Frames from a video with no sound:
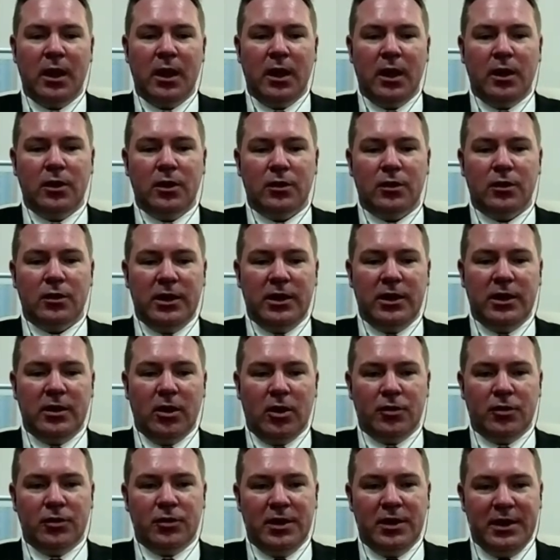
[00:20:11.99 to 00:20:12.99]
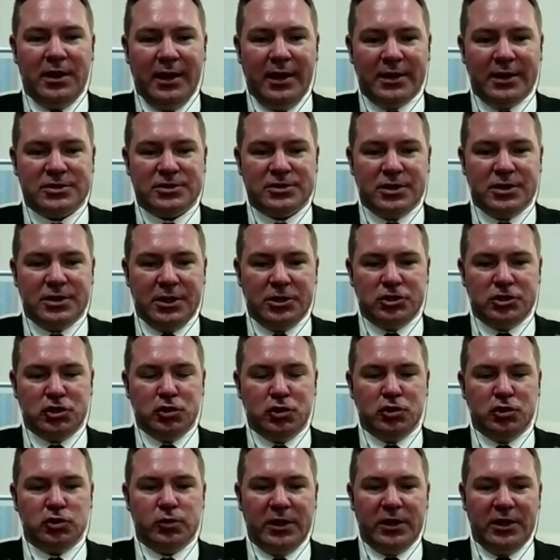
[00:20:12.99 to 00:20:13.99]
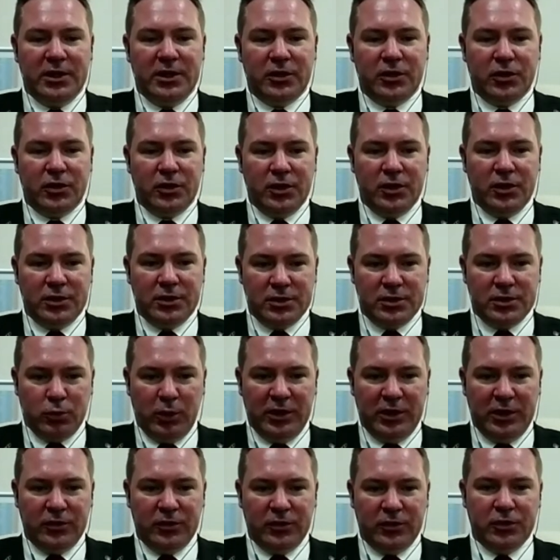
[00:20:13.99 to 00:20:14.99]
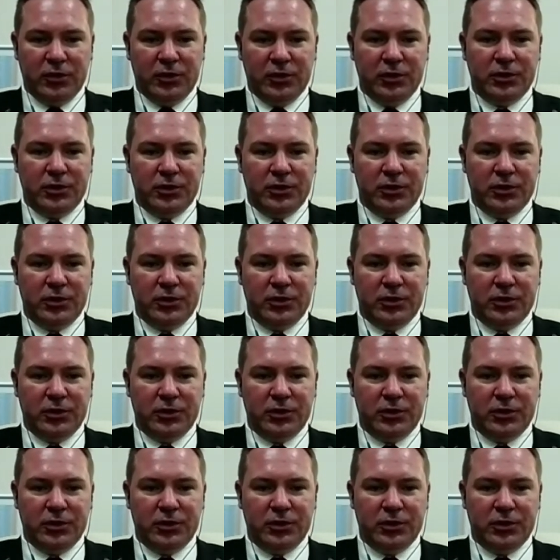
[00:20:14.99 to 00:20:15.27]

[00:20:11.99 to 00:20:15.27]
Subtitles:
Then on the next day, June 23rd,